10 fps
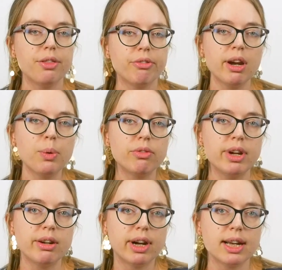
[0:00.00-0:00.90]
A 301
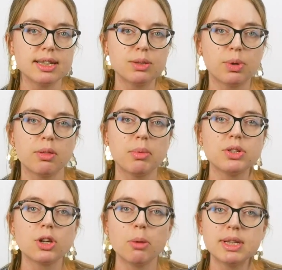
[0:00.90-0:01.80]
redirect is one of the
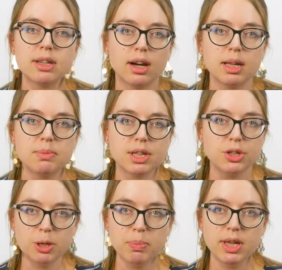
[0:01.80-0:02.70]
most common types and
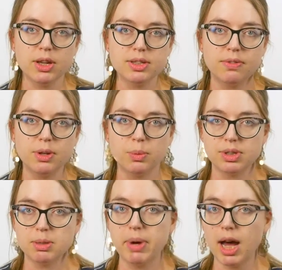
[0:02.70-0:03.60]
should be used if you
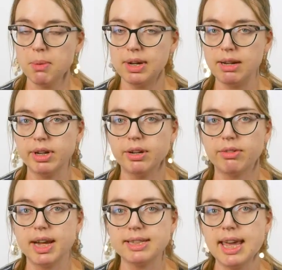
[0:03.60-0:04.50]
want to permanently redirect